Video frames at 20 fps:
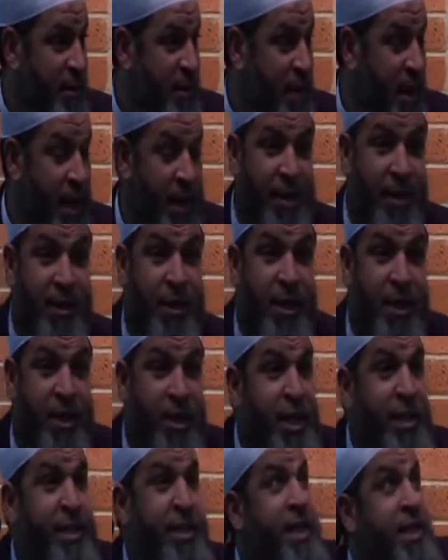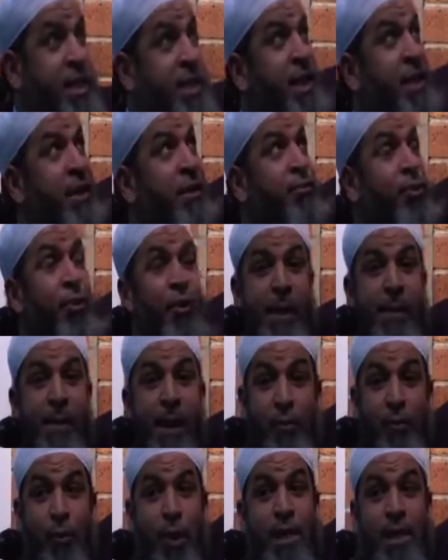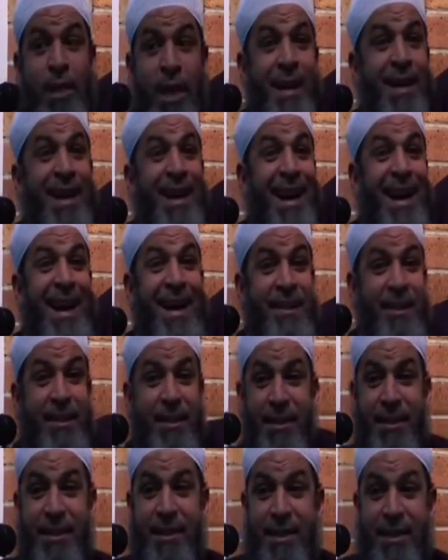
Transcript: Yani Christian, they still talk about what? A God.